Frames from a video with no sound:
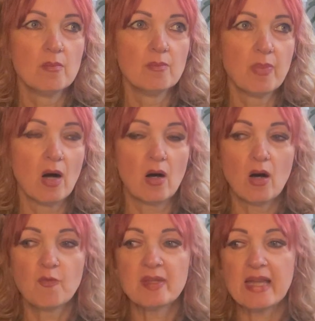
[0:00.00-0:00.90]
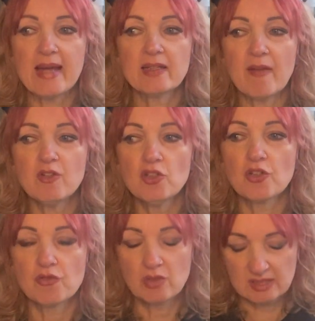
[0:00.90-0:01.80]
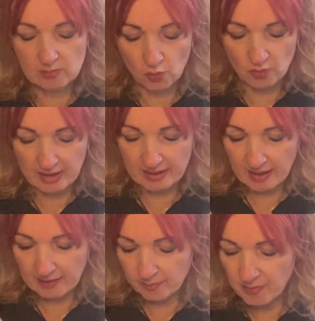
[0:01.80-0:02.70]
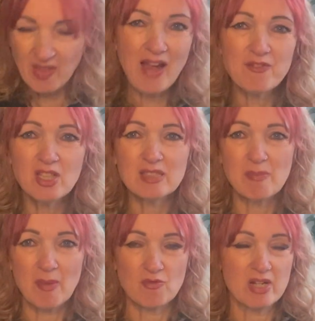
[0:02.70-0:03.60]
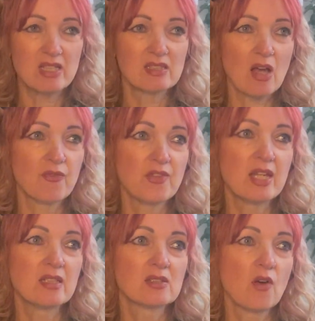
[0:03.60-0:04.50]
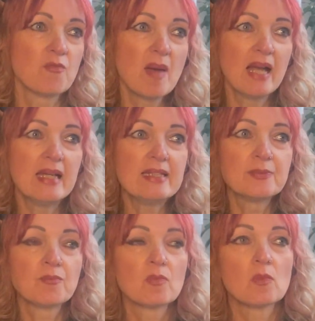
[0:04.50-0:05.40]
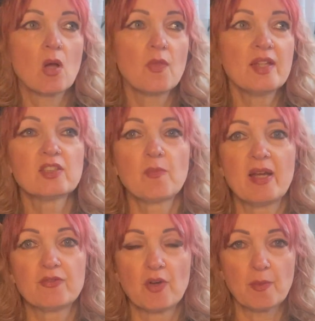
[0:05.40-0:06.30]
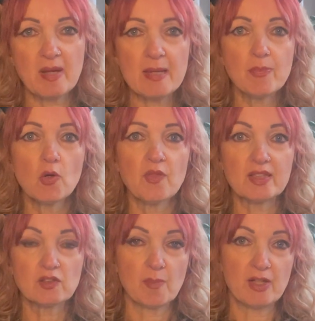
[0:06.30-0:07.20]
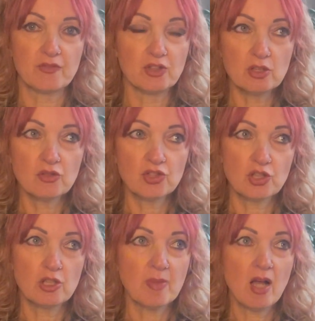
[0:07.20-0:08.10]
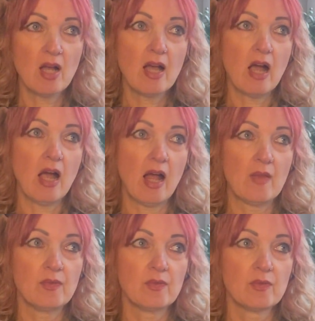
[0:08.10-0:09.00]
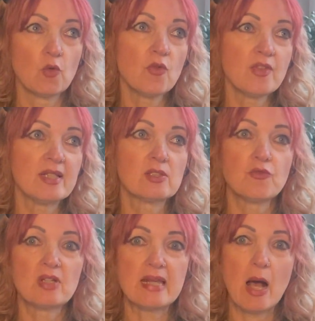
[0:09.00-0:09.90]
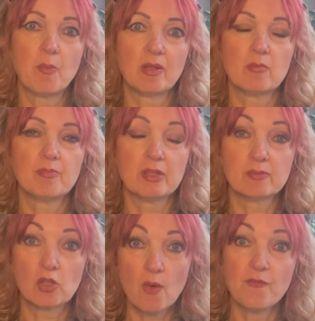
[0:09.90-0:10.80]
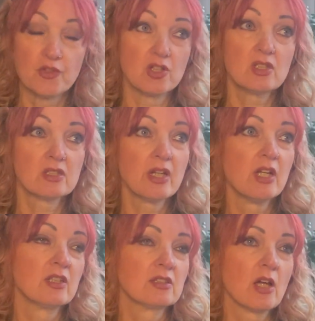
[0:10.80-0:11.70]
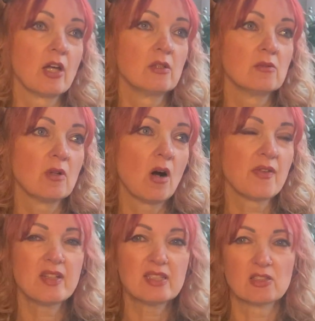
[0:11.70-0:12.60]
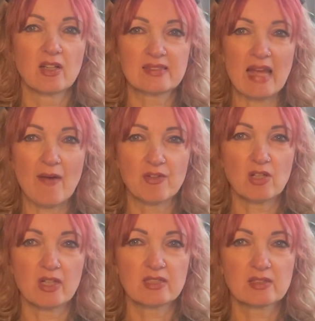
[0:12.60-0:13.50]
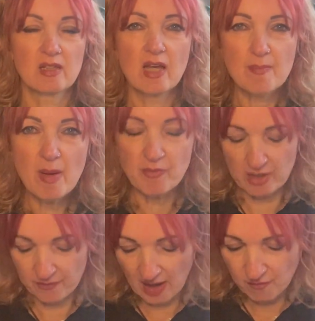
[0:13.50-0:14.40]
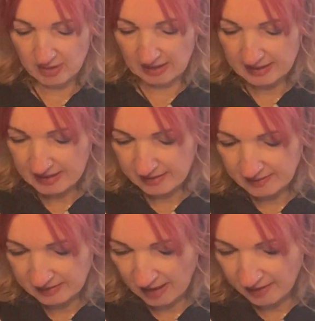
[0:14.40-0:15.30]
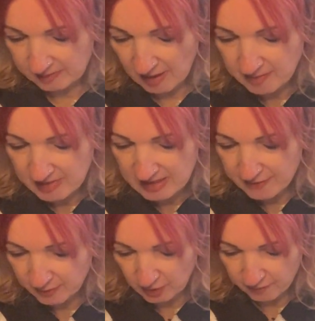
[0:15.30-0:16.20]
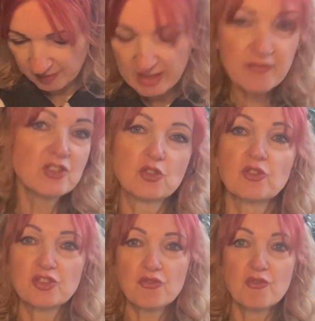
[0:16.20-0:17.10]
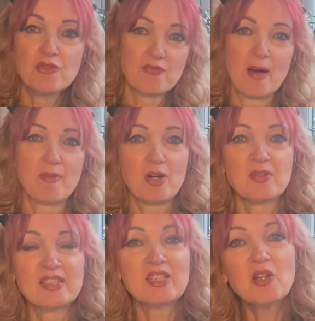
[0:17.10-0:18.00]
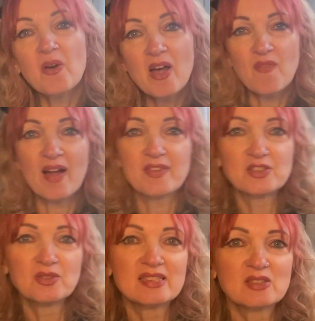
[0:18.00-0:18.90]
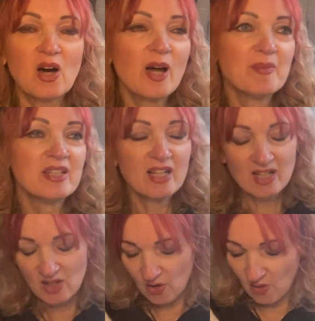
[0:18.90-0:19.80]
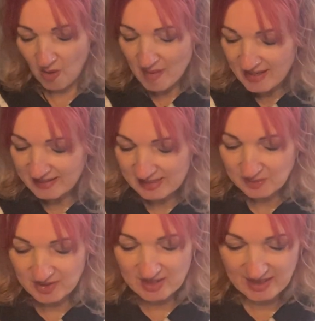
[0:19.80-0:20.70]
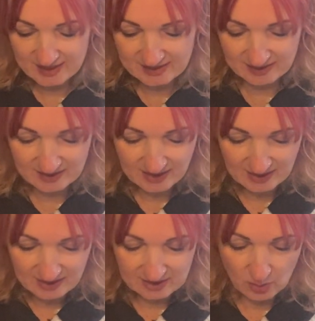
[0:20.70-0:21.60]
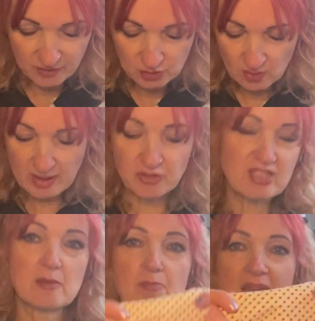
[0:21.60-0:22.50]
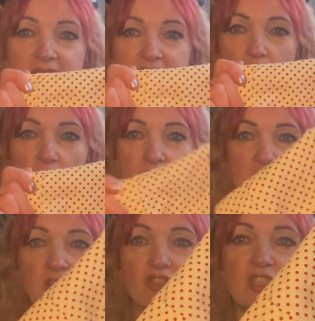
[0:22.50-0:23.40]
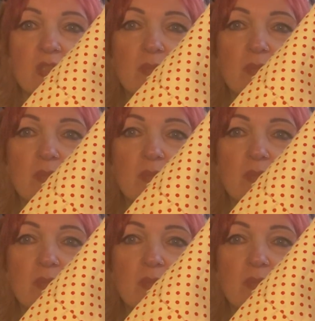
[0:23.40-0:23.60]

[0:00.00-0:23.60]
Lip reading: but I've been having a look through this morning, but they have nice memories of things I've made for other people, things I've made for YouTube, and all things that have really helped build my confidence. So I think it's nice to have a nice memory of that, really, and it's made me, even sorting through the fabric, I was thinking, oh yeah, I've had this all this time, or I made this with this, and so I've sorted out just some basic ones, like just some